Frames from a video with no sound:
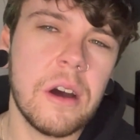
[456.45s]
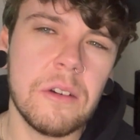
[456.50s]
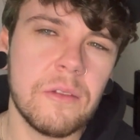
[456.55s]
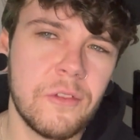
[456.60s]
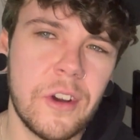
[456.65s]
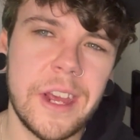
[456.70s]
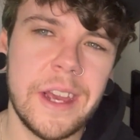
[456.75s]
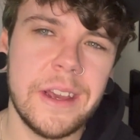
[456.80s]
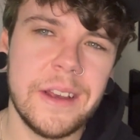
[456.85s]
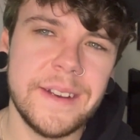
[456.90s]

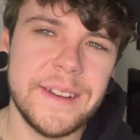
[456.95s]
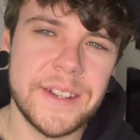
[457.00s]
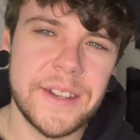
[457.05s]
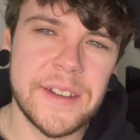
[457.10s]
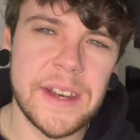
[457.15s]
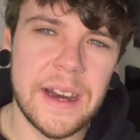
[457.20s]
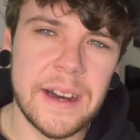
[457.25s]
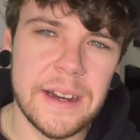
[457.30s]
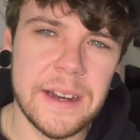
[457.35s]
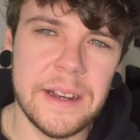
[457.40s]
rate it as
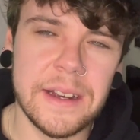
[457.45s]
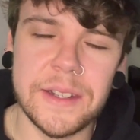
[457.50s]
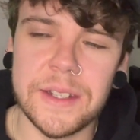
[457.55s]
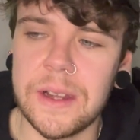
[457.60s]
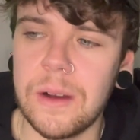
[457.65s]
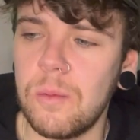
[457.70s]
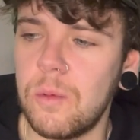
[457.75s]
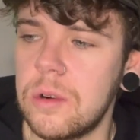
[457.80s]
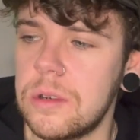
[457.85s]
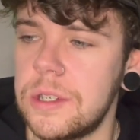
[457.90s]
high as
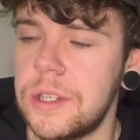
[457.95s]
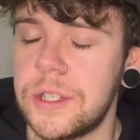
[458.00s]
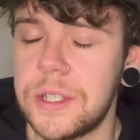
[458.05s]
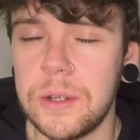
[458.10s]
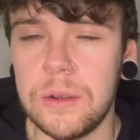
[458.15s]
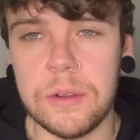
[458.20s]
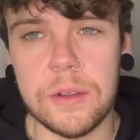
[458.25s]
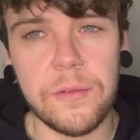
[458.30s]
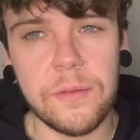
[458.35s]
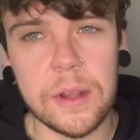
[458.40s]
I wanted
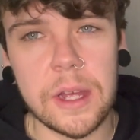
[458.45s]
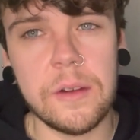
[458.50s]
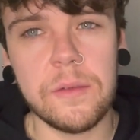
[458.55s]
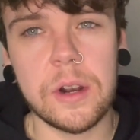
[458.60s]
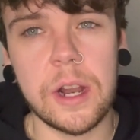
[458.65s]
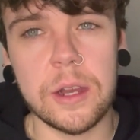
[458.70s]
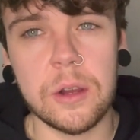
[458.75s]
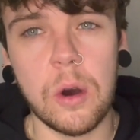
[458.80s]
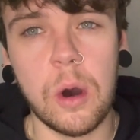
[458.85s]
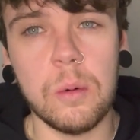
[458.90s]
to. The flavour
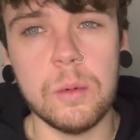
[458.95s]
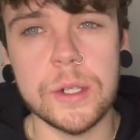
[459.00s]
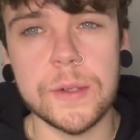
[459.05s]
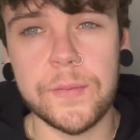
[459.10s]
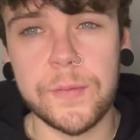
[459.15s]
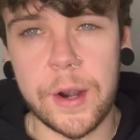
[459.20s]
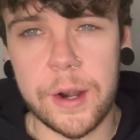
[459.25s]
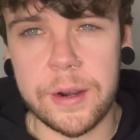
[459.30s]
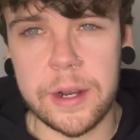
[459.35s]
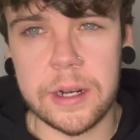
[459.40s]
I got was
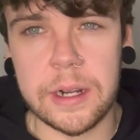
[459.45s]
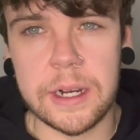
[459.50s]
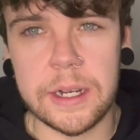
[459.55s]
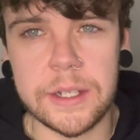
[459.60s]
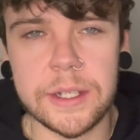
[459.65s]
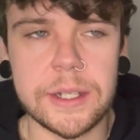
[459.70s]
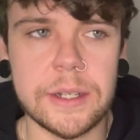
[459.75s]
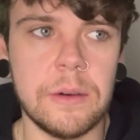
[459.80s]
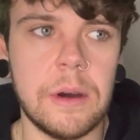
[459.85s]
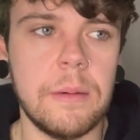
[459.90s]
very nice,
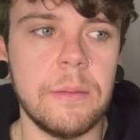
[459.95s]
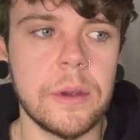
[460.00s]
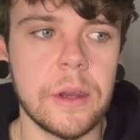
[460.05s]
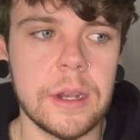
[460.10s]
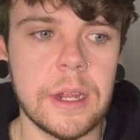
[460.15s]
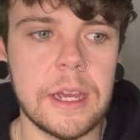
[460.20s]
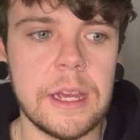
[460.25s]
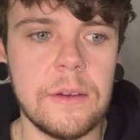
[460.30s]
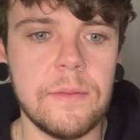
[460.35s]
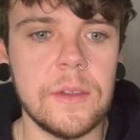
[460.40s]
so I'm going
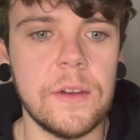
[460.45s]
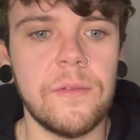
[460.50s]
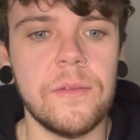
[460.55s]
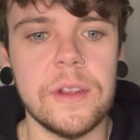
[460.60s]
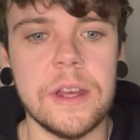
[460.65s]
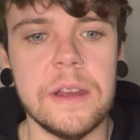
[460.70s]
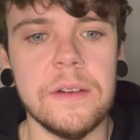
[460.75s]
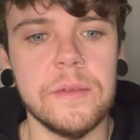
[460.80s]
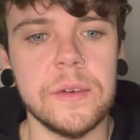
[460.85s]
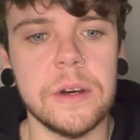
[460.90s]
to give the
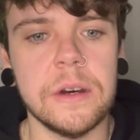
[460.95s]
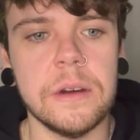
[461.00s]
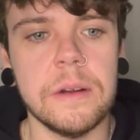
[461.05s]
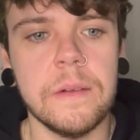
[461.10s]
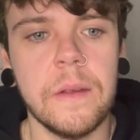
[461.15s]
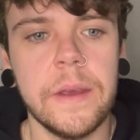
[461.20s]
flavour